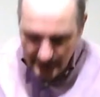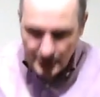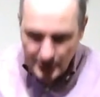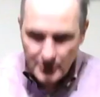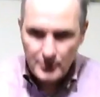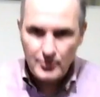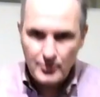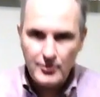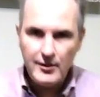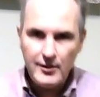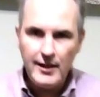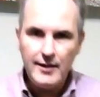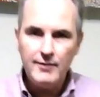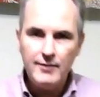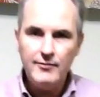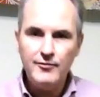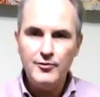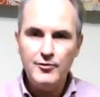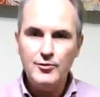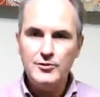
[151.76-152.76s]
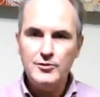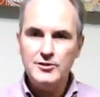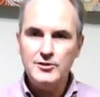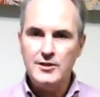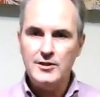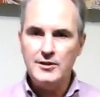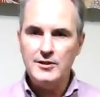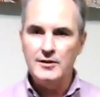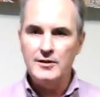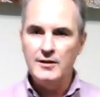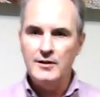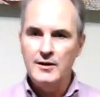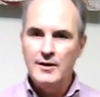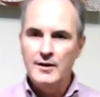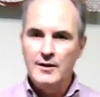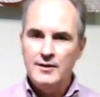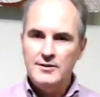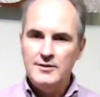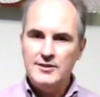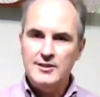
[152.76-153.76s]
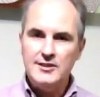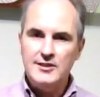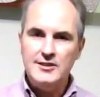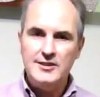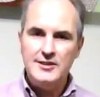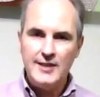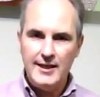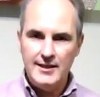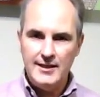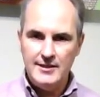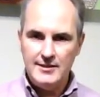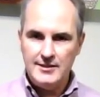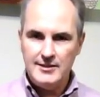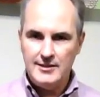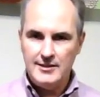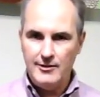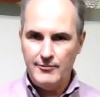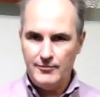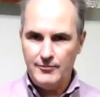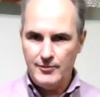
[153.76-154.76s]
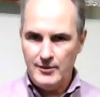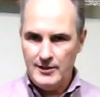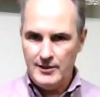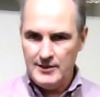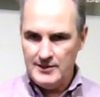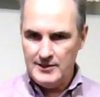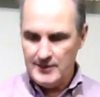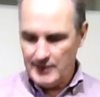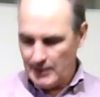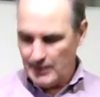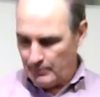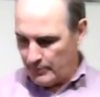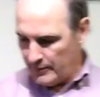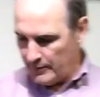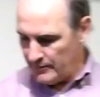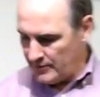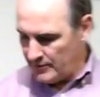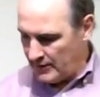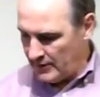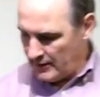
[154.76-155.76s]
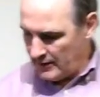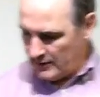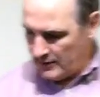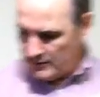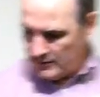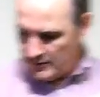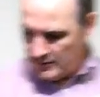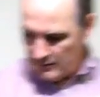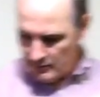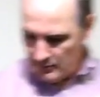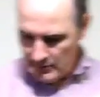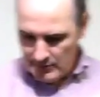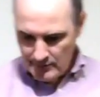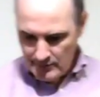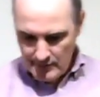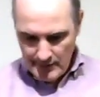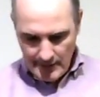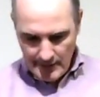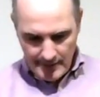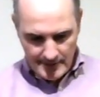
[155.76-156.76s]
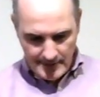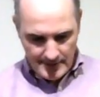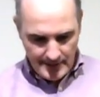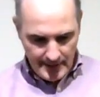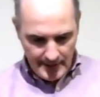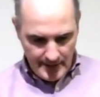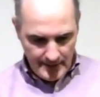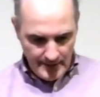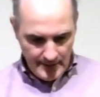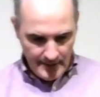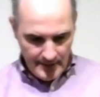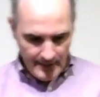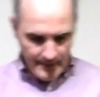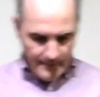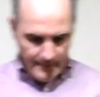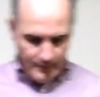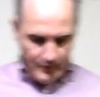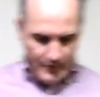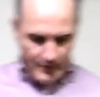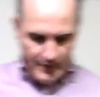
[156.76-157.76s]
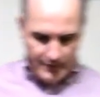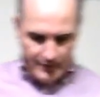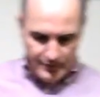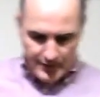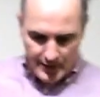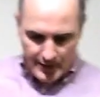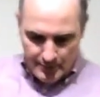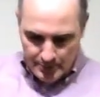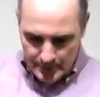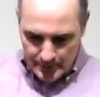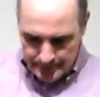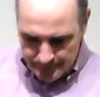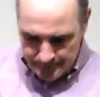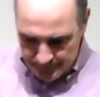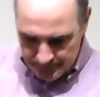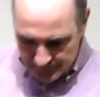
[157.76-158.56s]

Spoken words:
sure that force can sustain itself for at least a couple of seconds. So we do the other side, lift up.